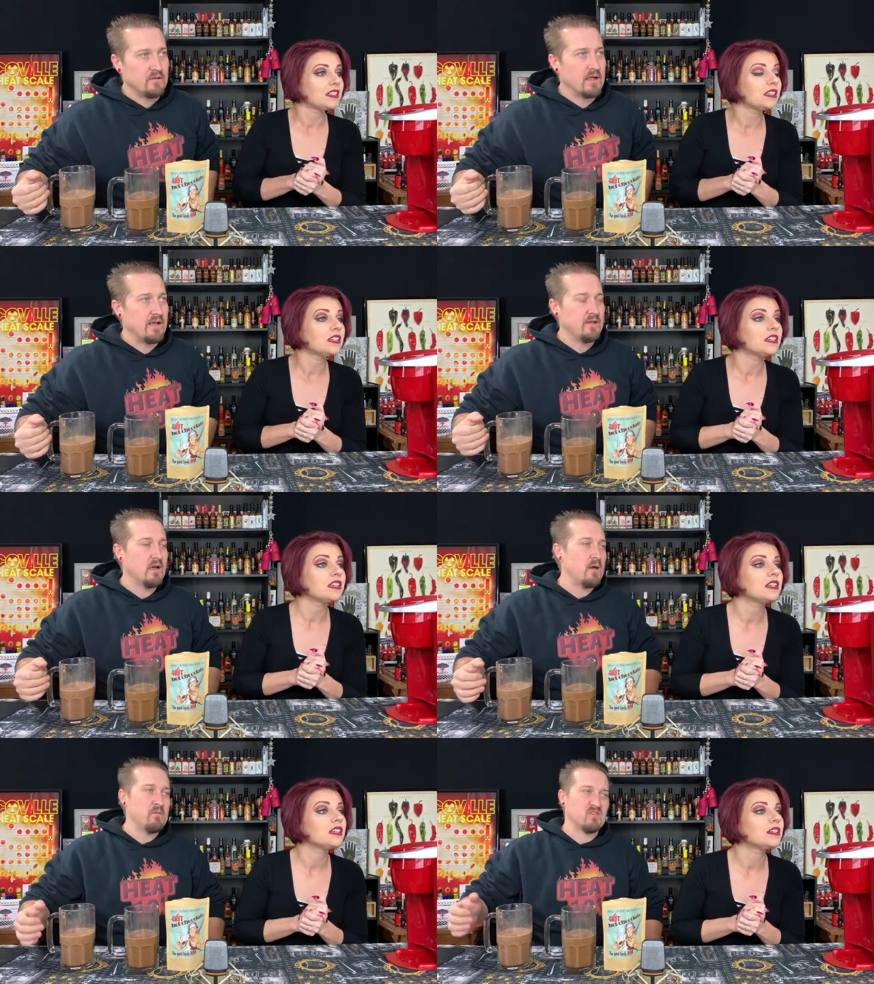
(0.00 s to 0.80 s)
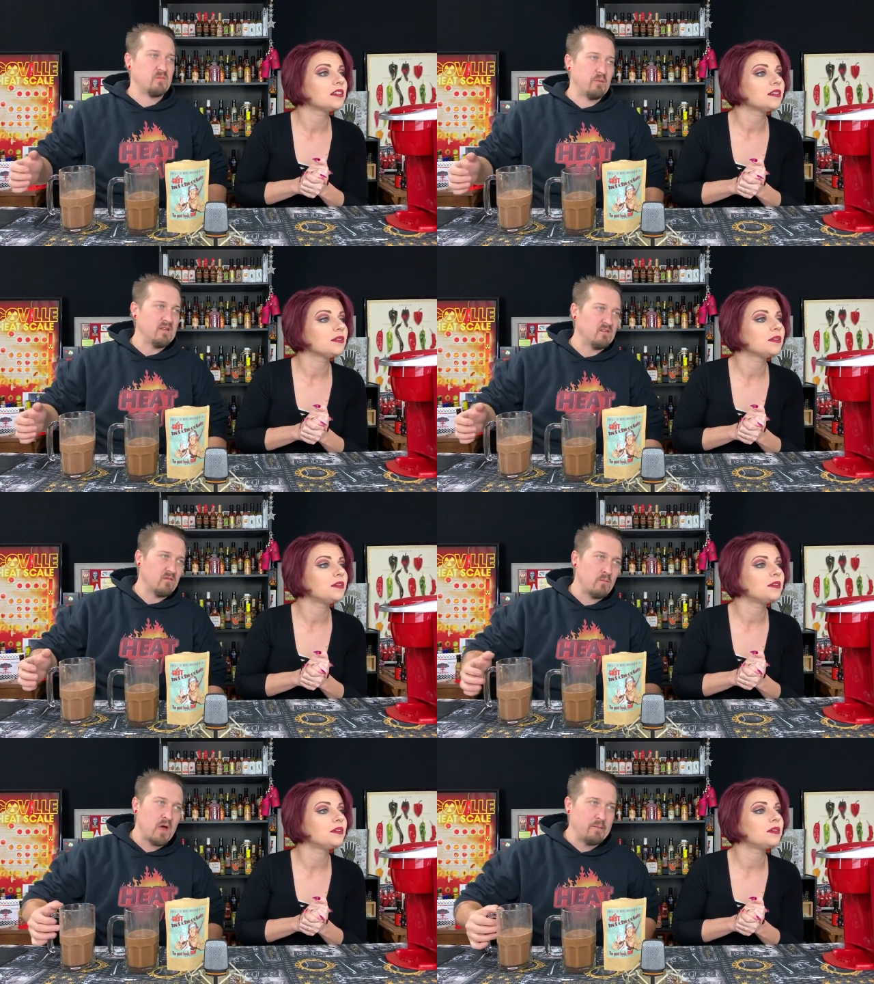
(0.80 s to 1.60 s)
Speaker 1: that I I'm expensive.
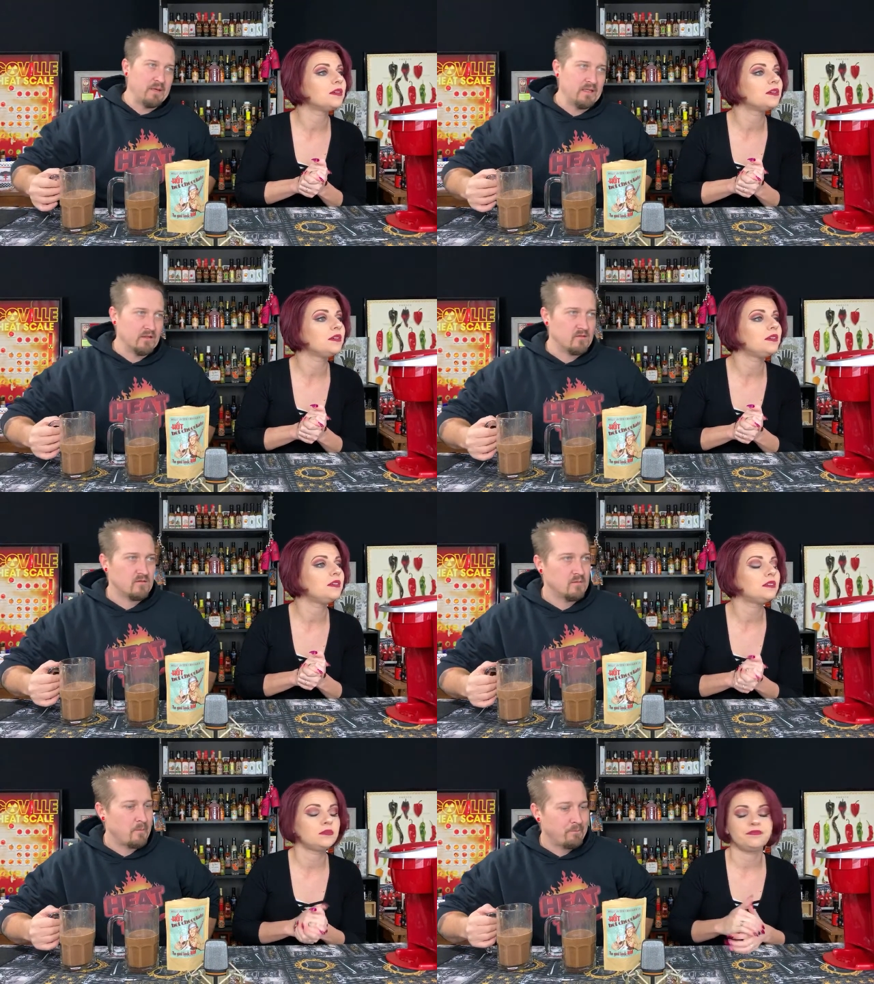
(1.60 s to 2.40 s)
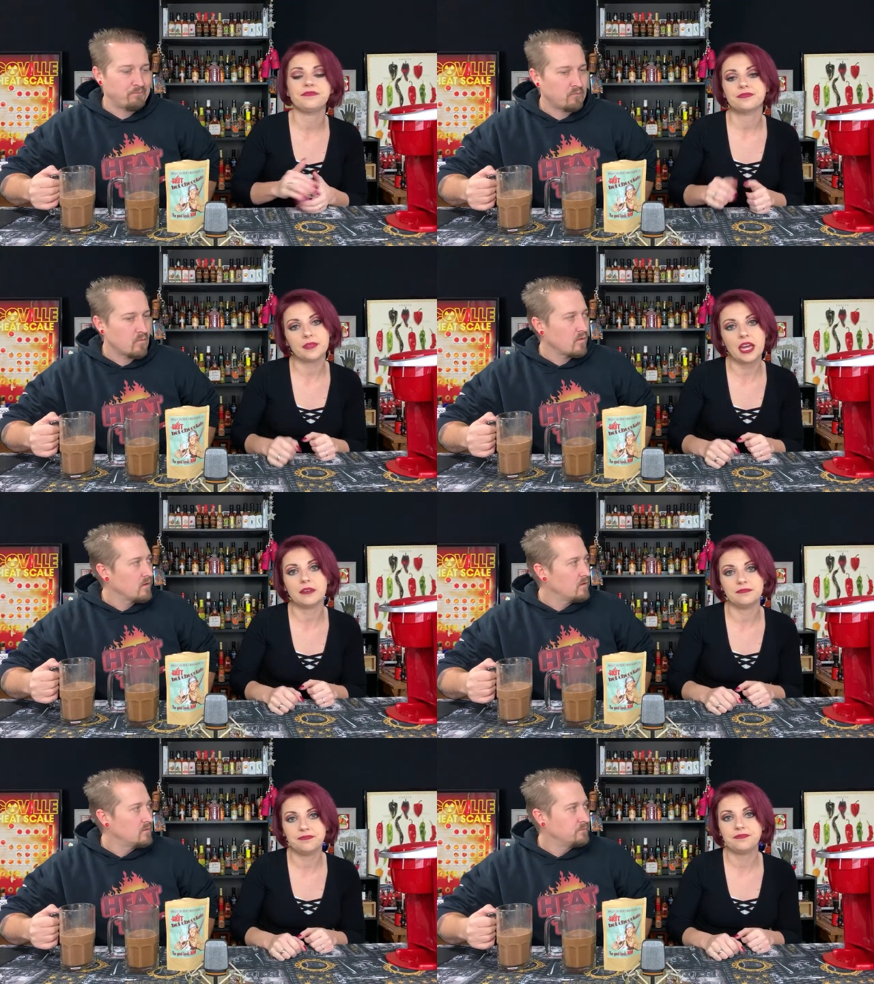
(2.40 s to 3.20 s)
I'm high maintenance. Yeah.
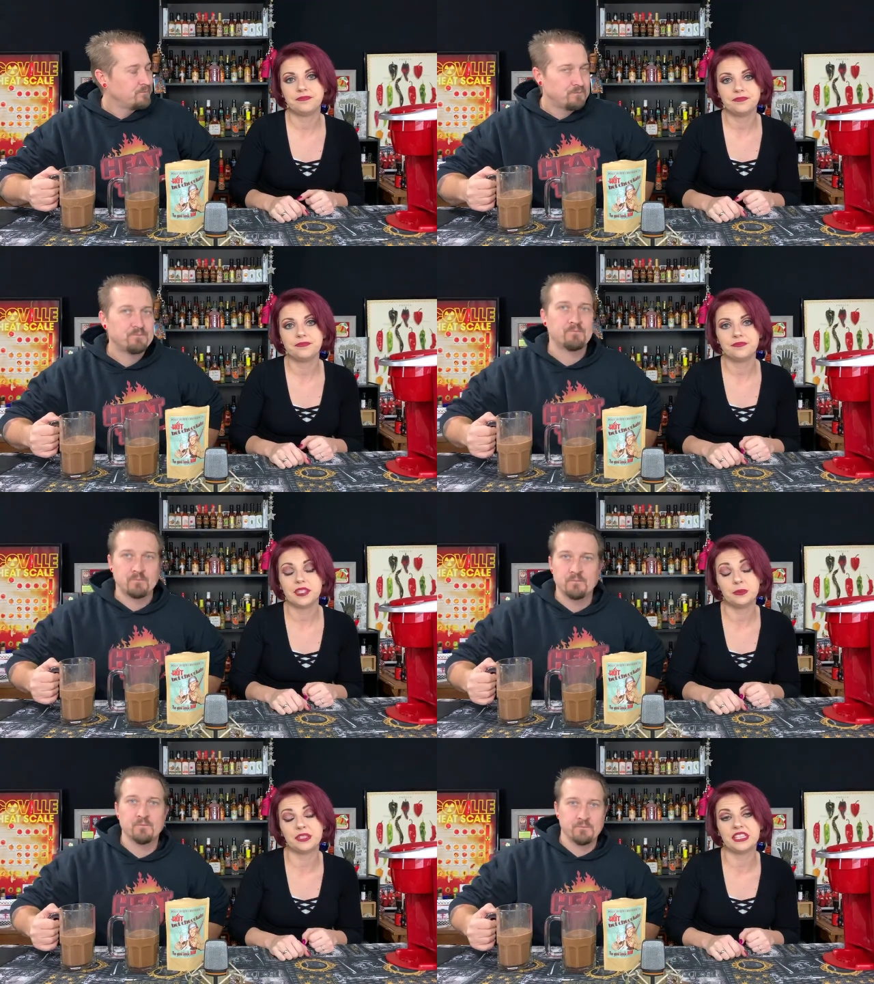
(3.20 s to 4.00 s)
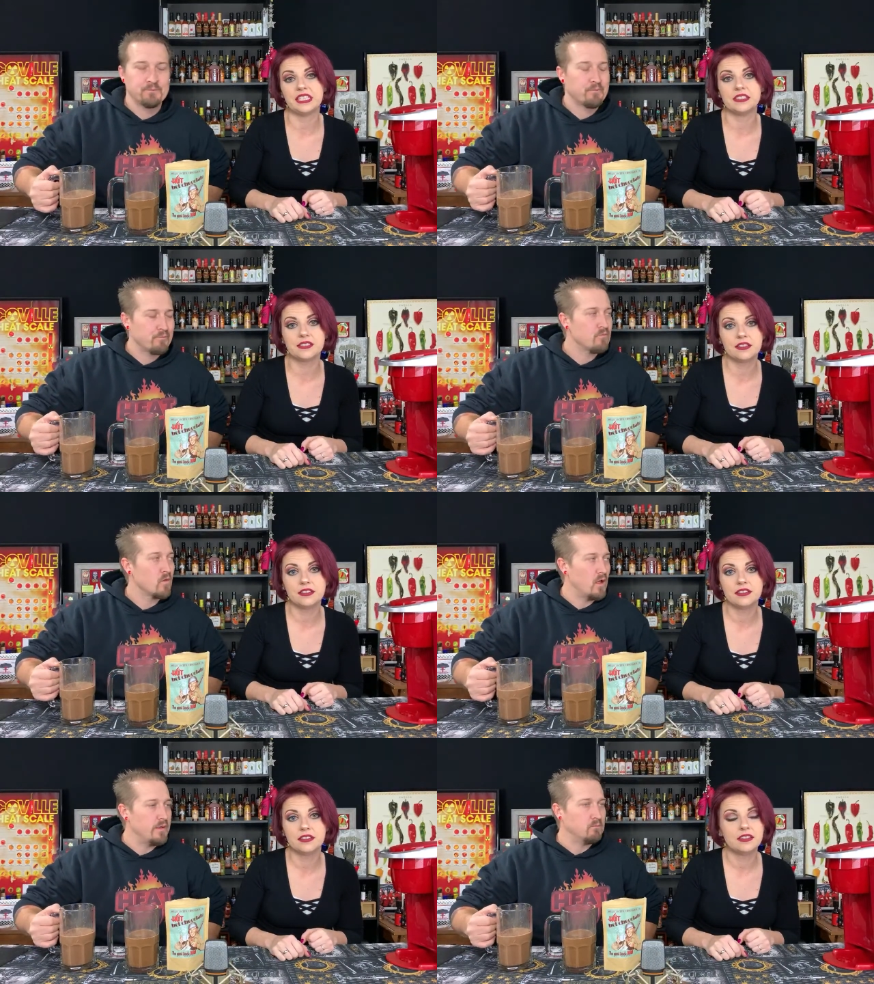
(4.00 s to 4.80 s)
Speaker 2: He really is.
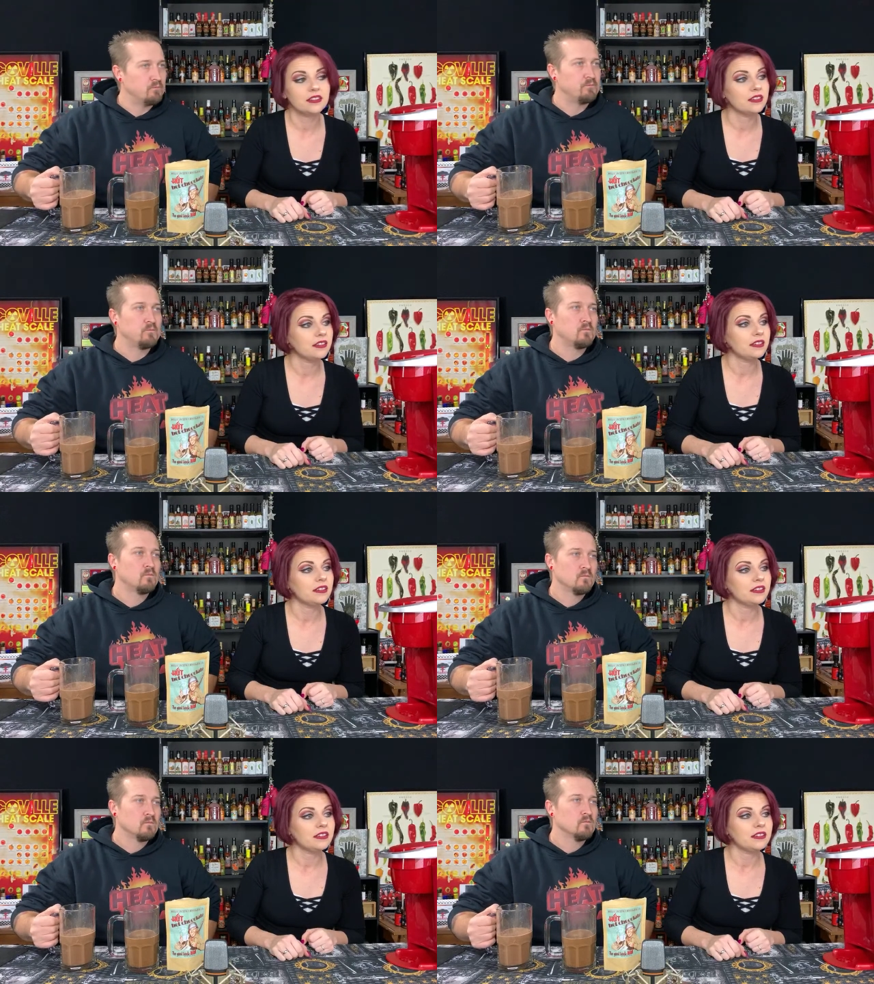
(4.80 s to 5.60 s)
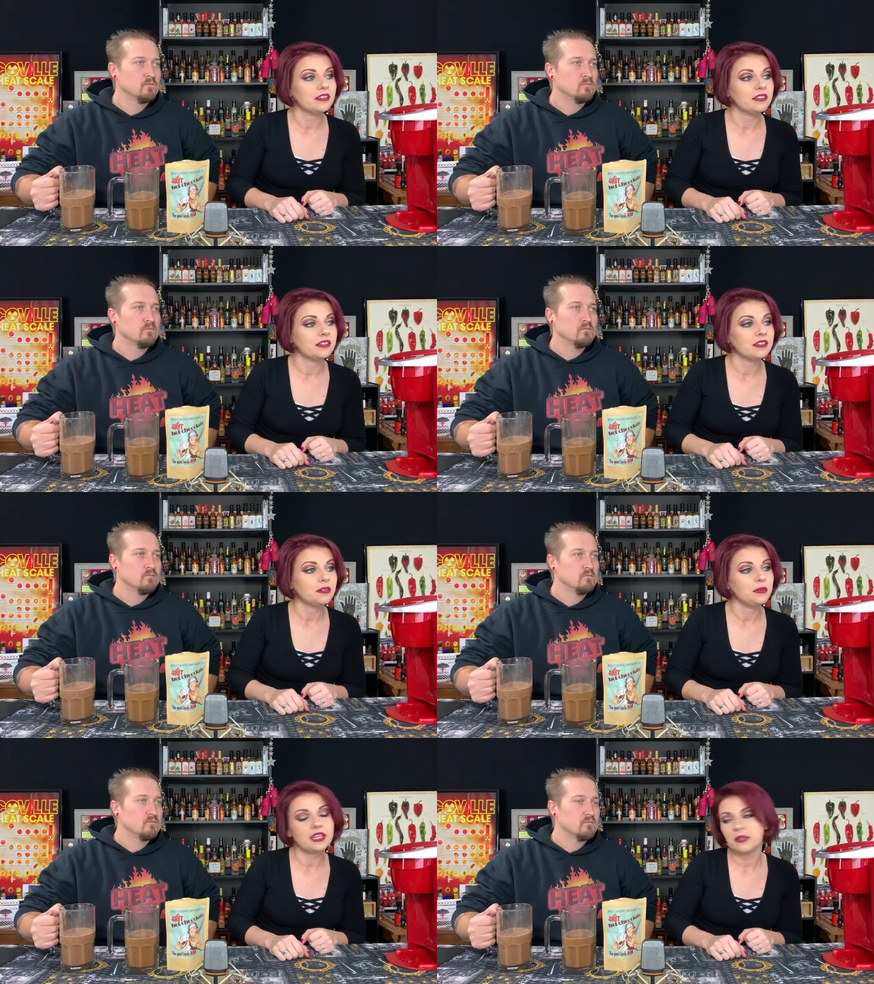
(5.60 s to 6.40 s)
I am. I
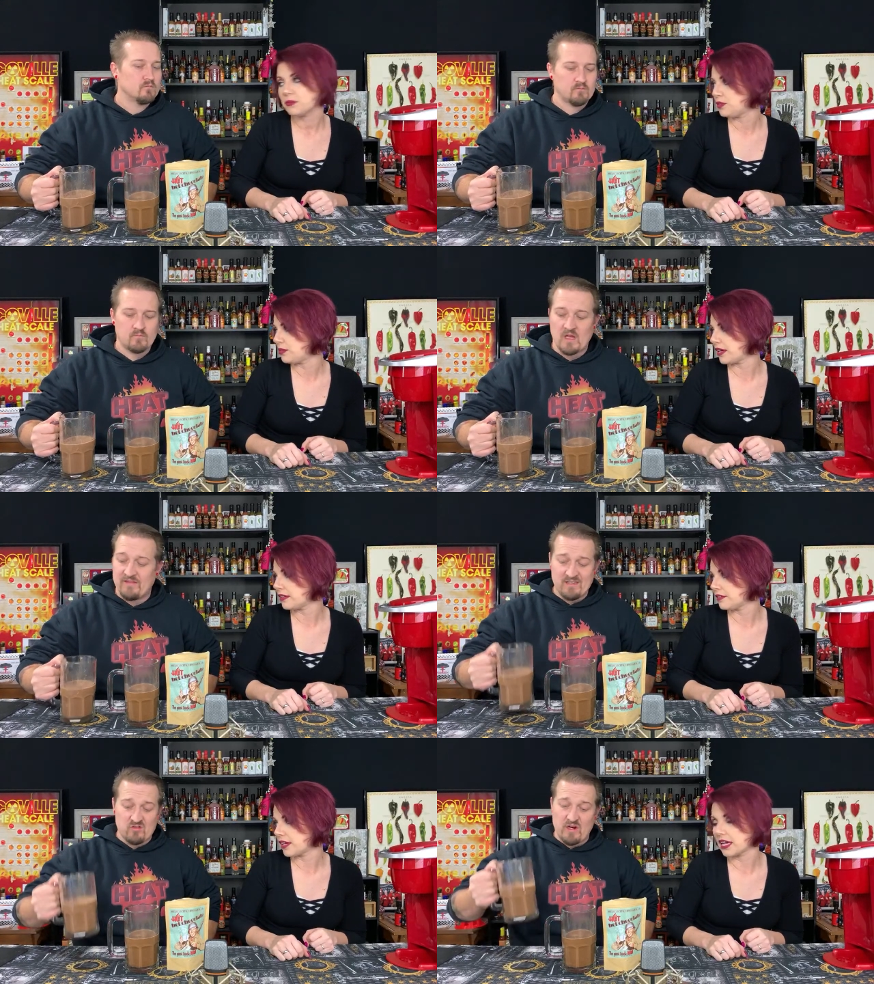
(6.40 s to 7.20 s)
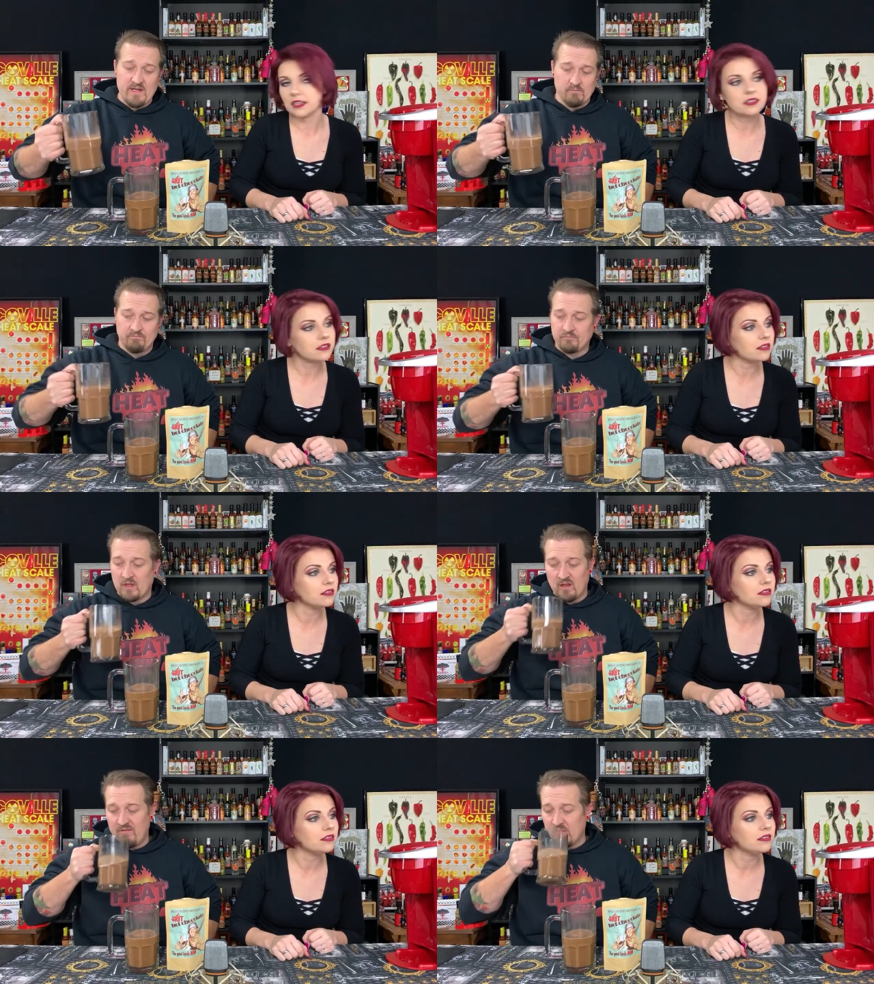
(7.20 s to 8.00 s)
mean, I am too kind. that's
Speaker 1: great. I
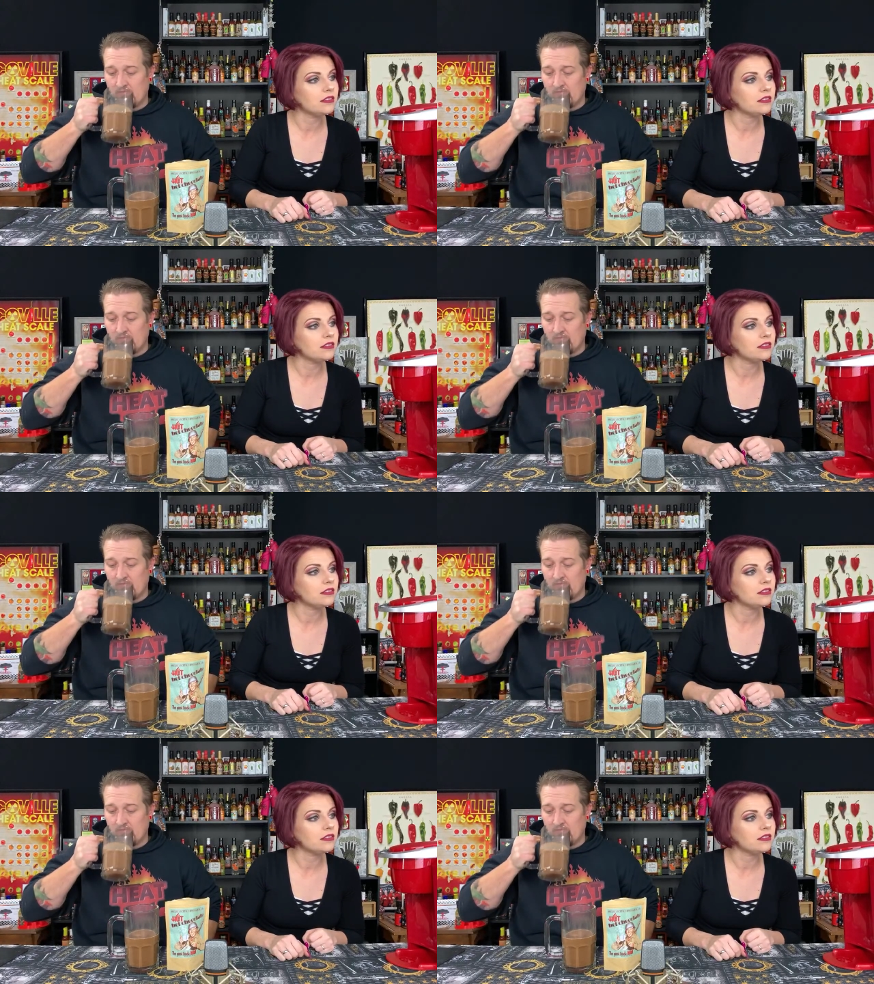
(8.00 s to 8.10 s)
love it.